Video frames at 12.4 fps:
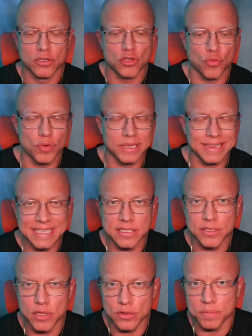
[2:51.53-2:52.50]
So
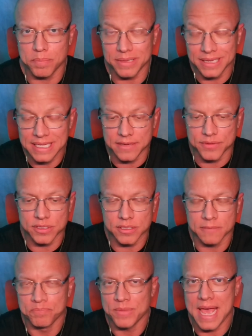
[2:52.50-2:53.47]
release those
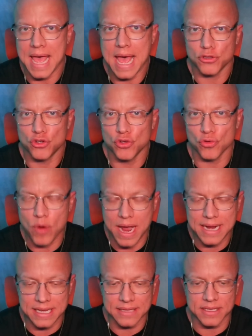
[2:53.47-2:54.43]
beliefs as you're
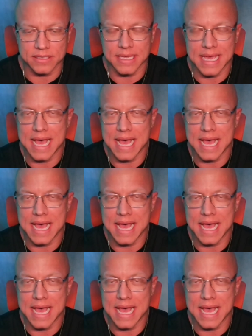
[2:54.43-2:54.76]
writing this,